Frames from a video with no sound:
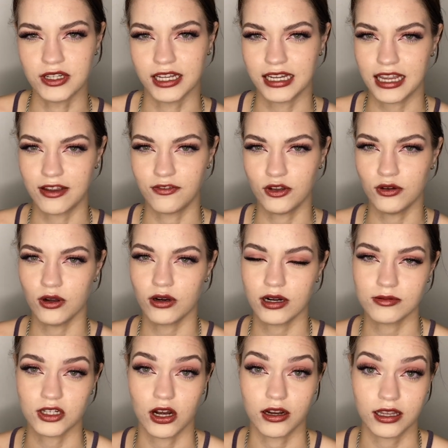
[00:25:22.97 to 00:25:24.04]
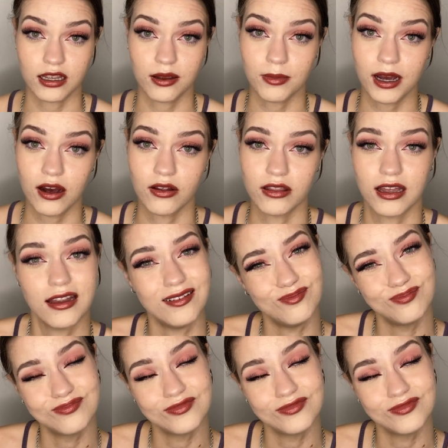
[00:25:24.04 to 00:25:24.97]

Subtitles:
Like, if you know what I'm talking about, then